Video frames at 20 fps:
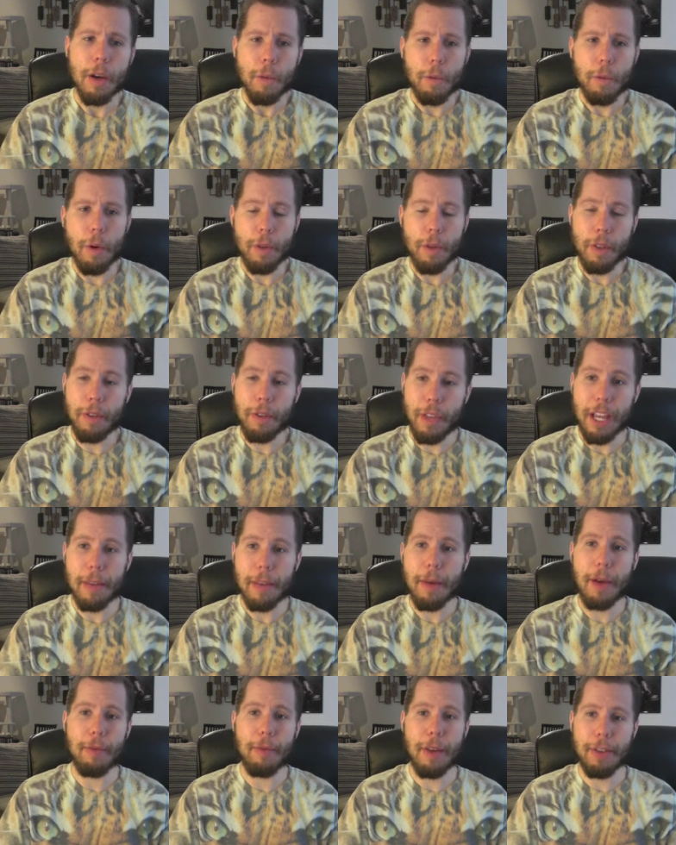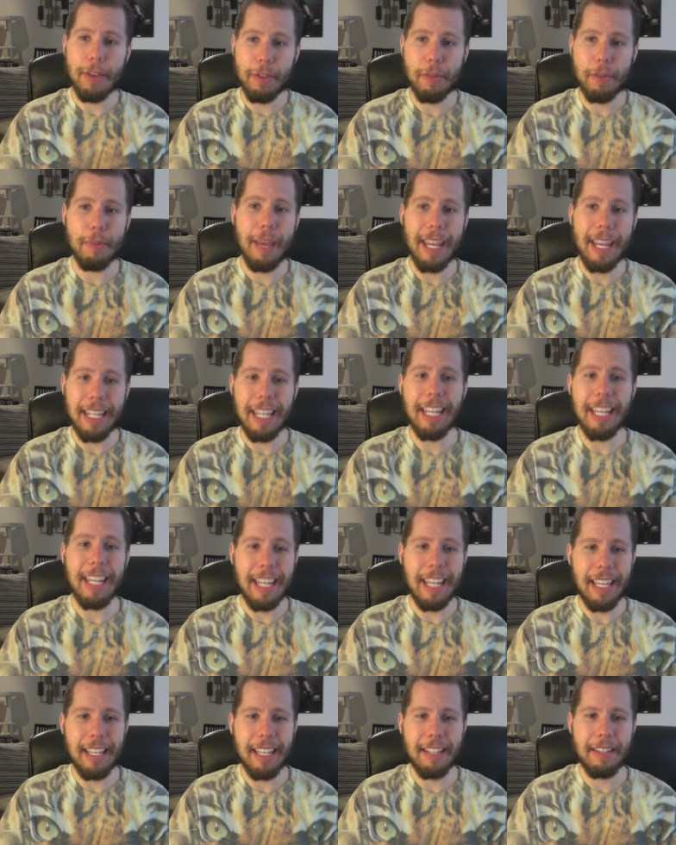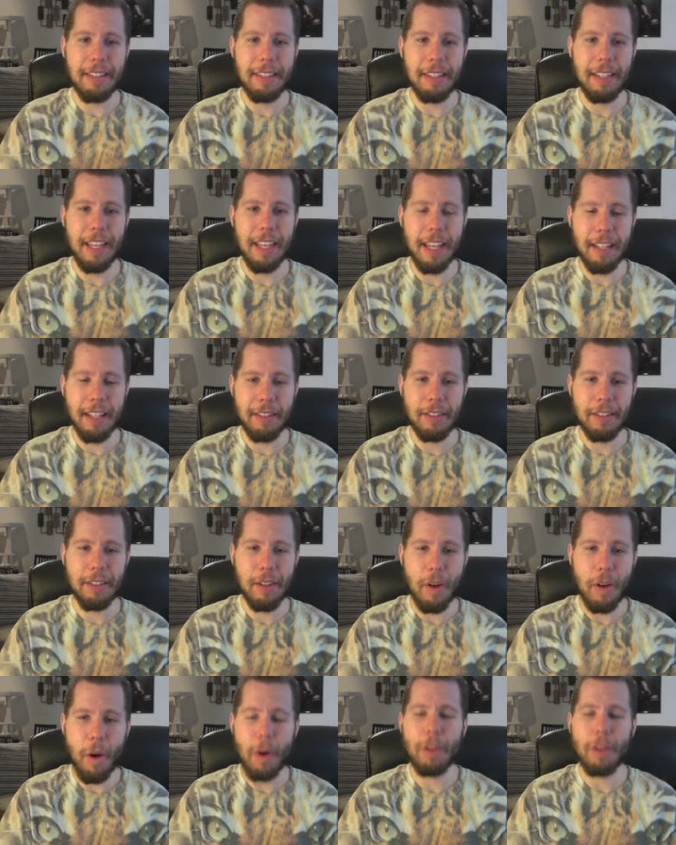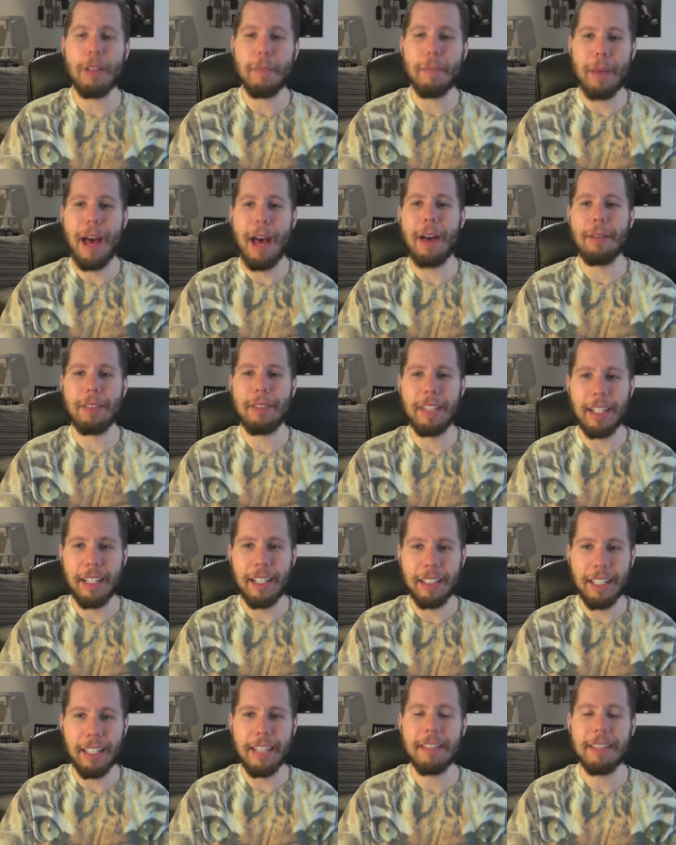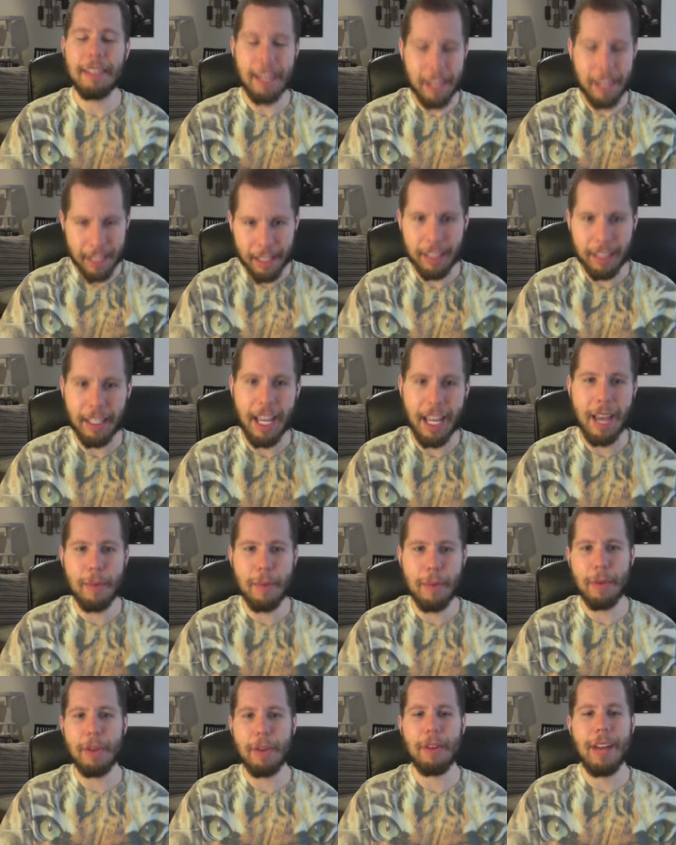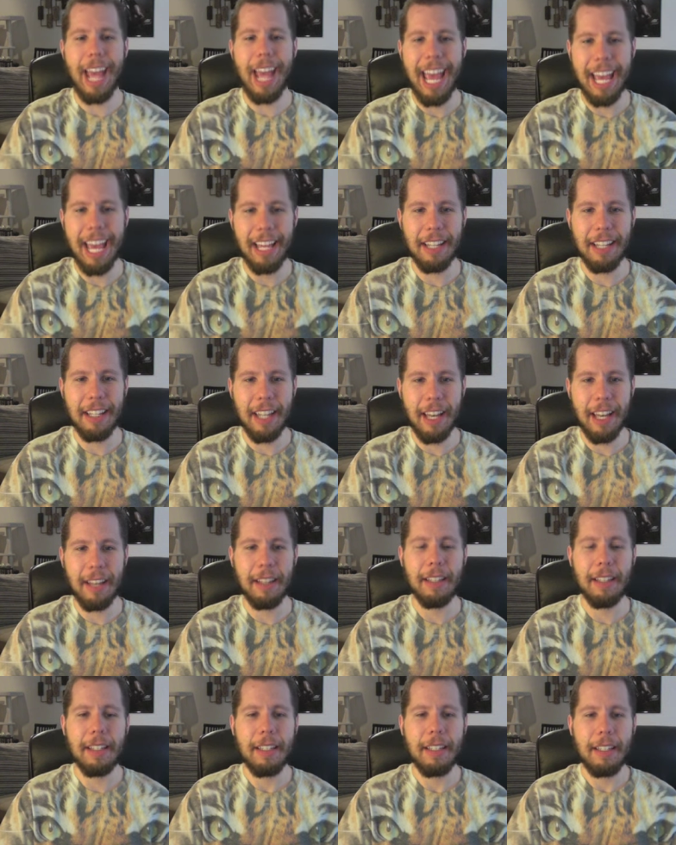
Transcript: Well, the thing about WrestleMania is it's all about the glitz and the glamour and uh,